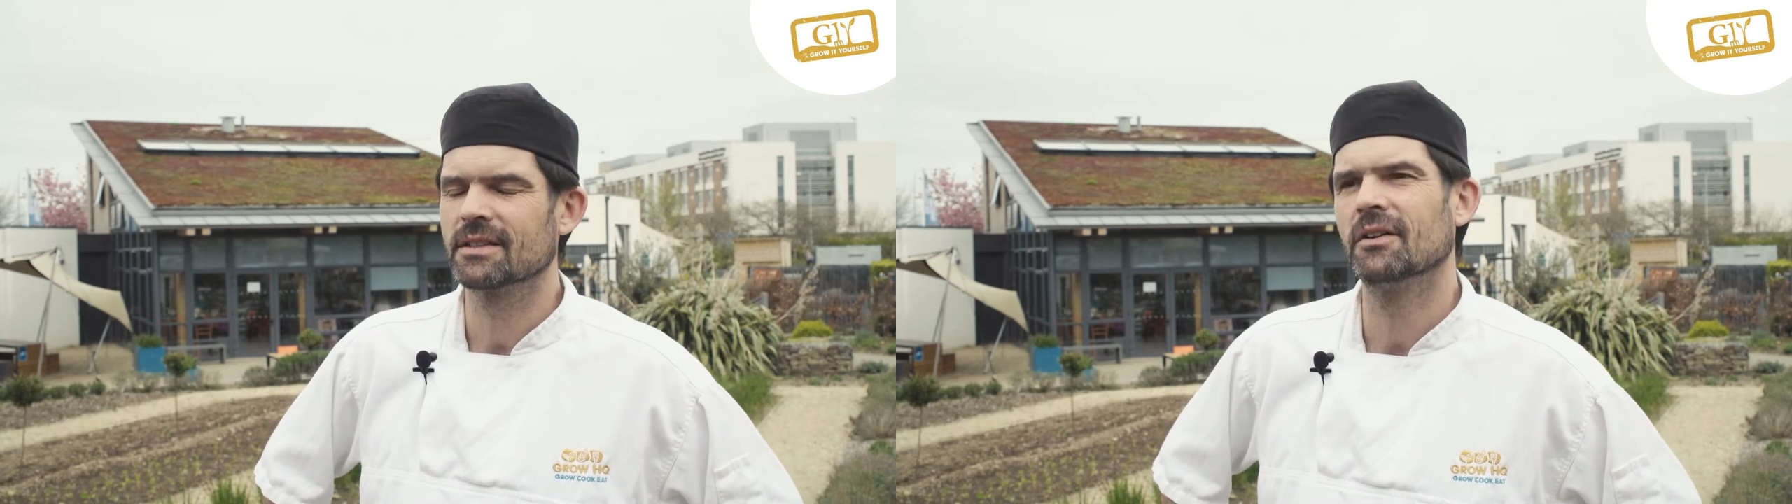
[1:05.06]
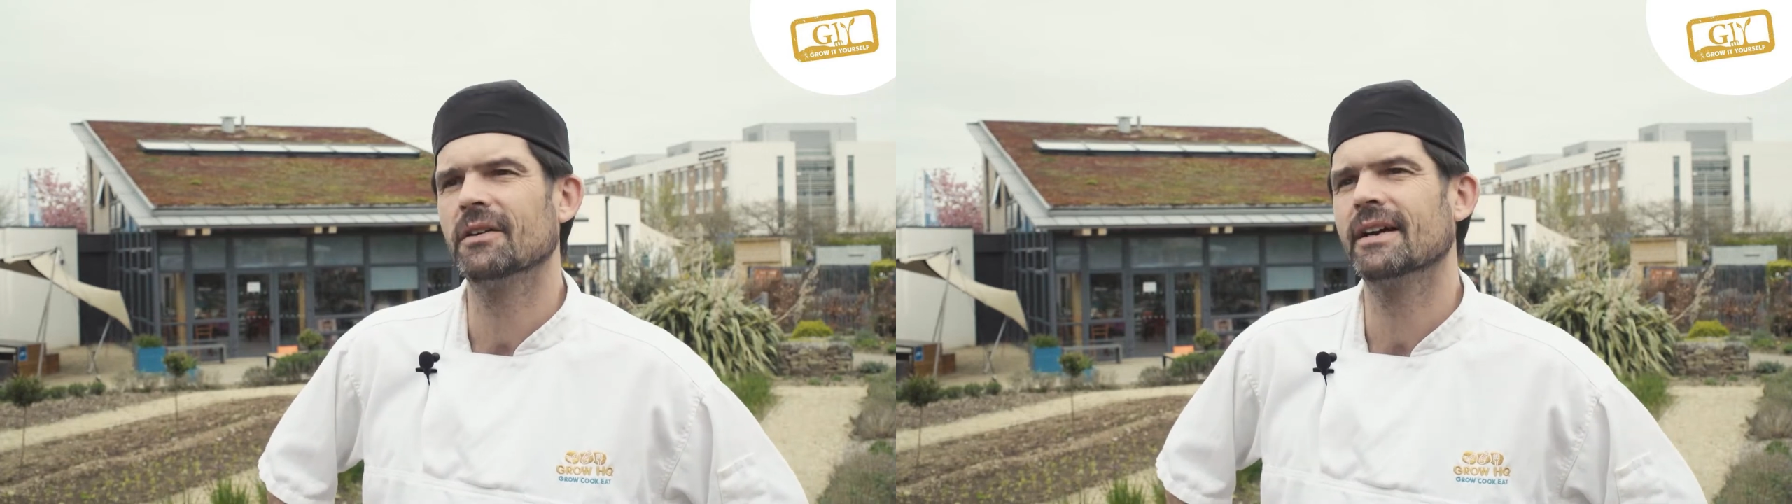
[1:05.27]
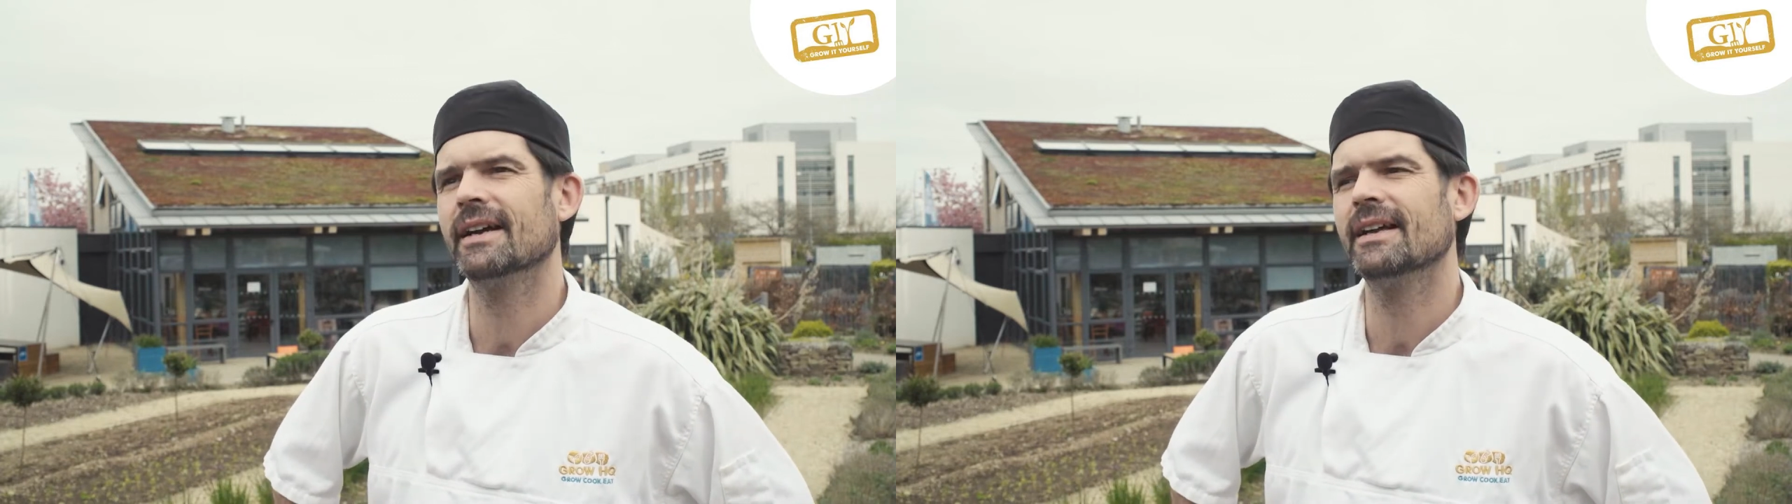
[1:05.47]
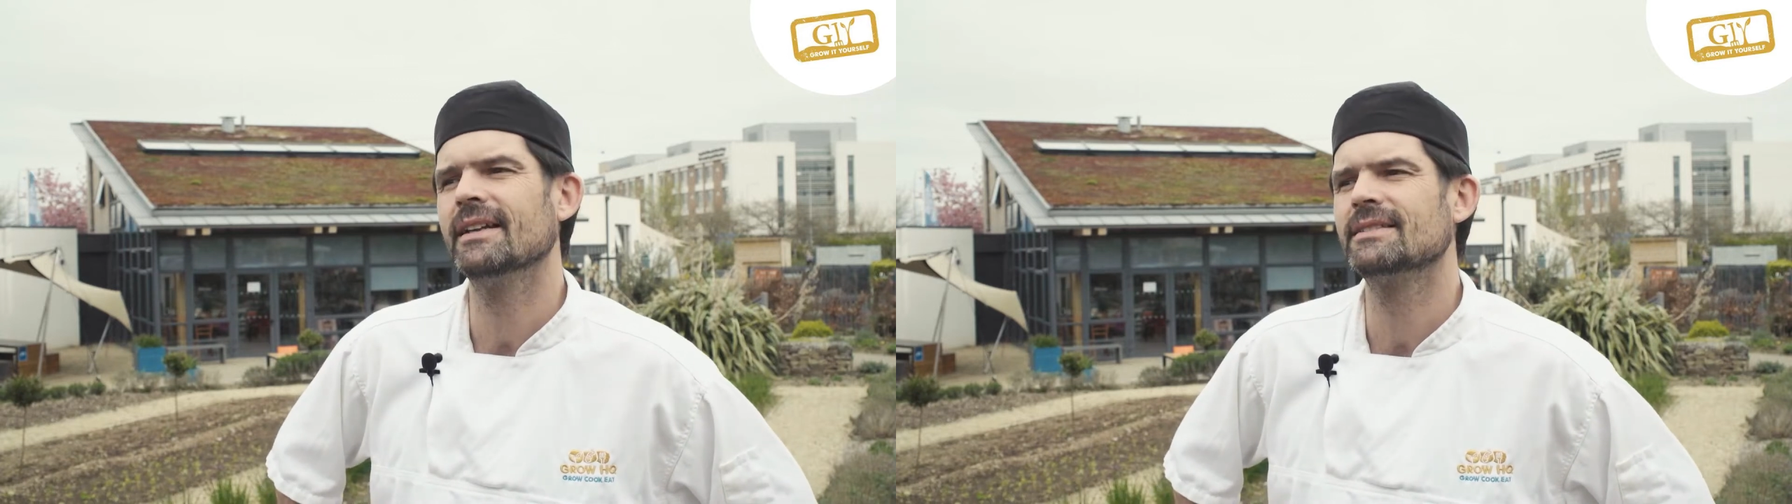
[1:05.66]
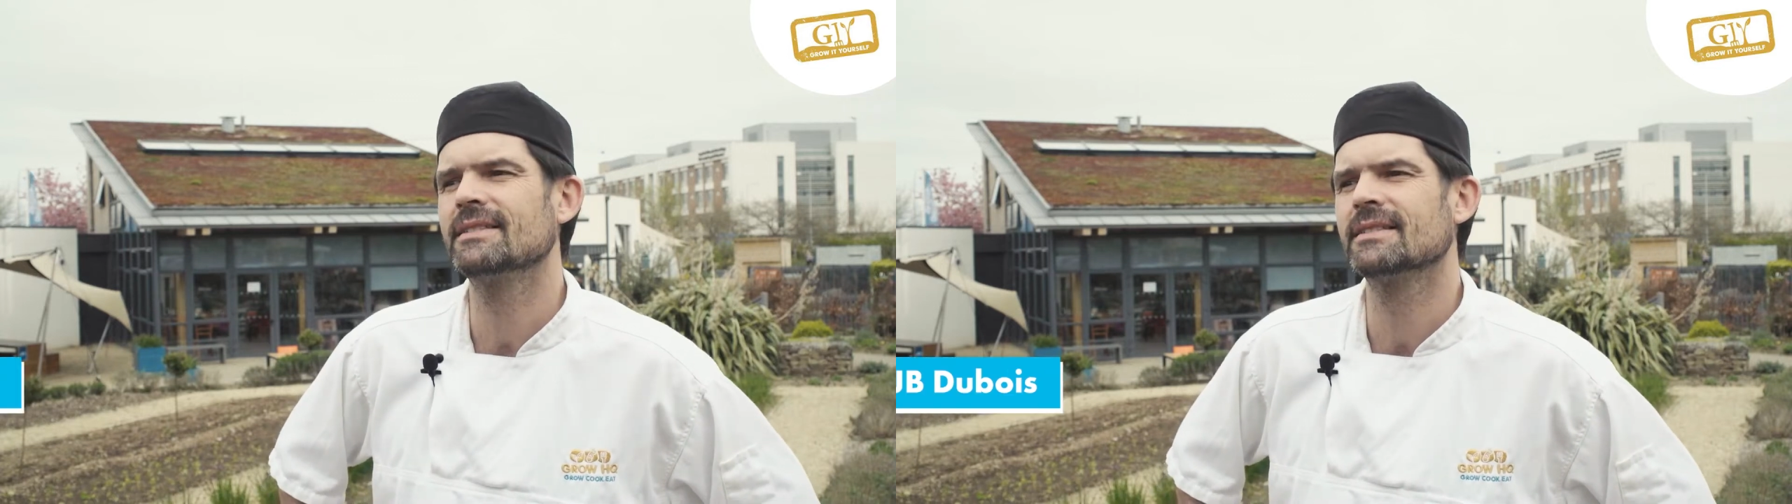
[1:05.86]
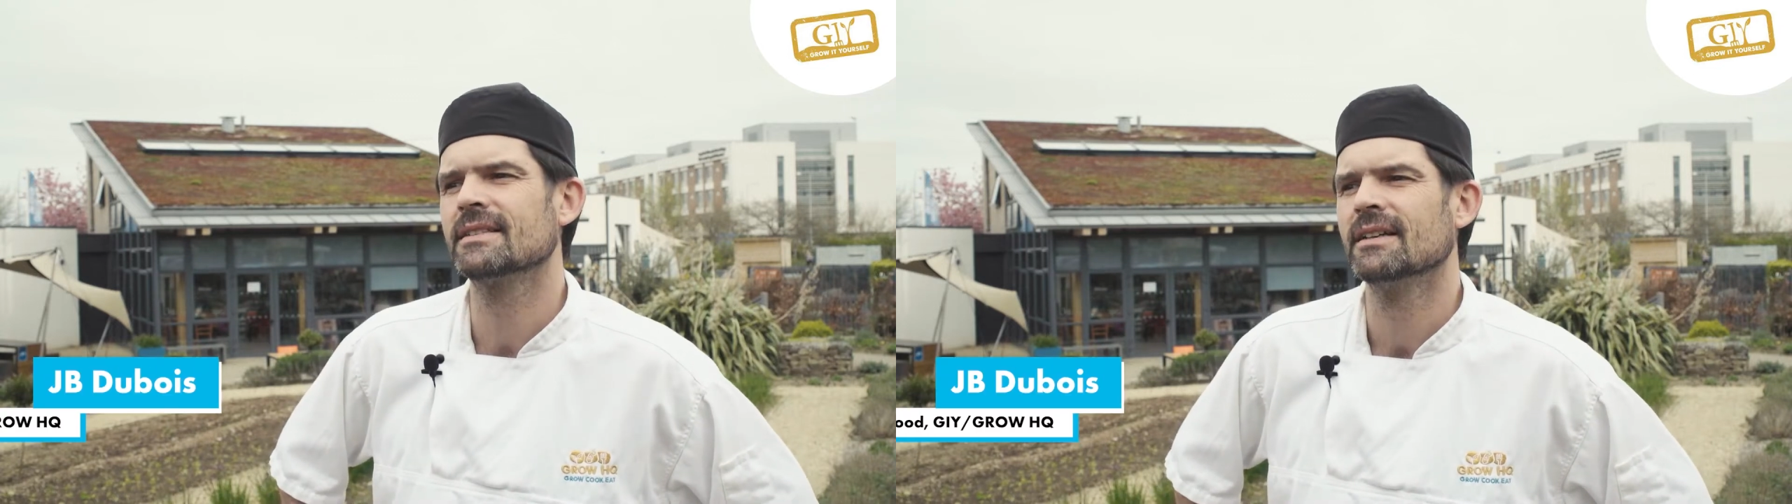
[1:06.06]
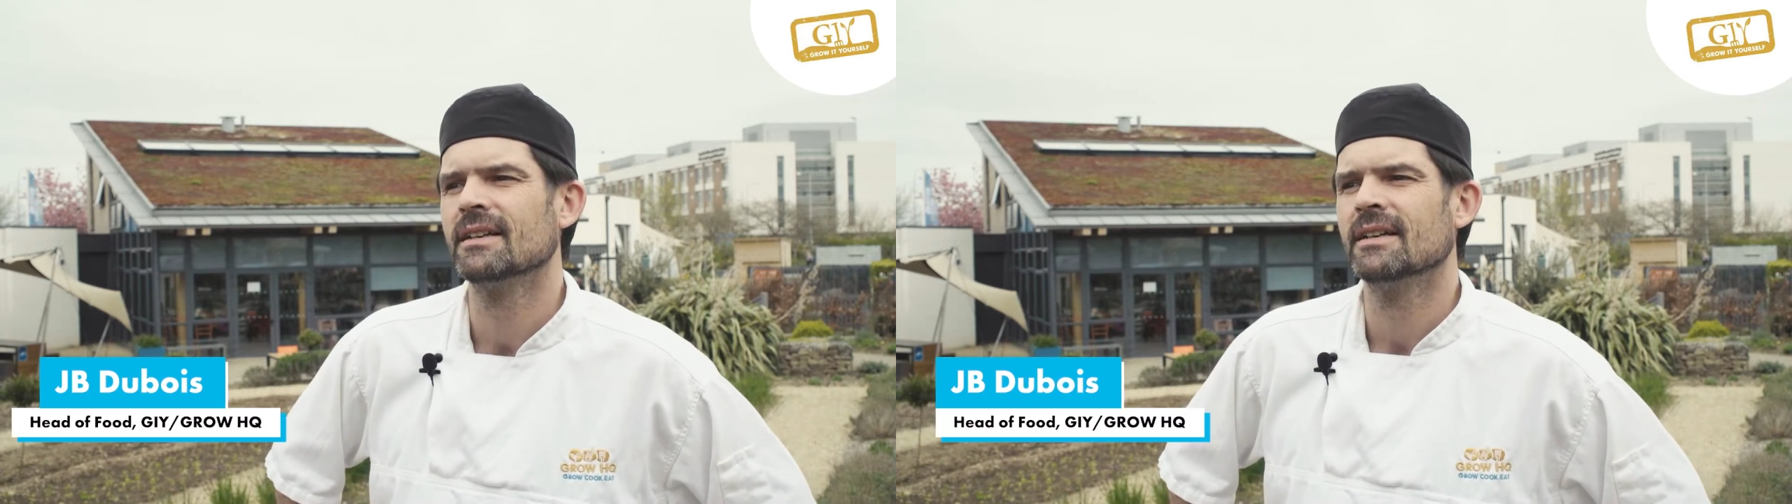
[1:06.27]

so it's,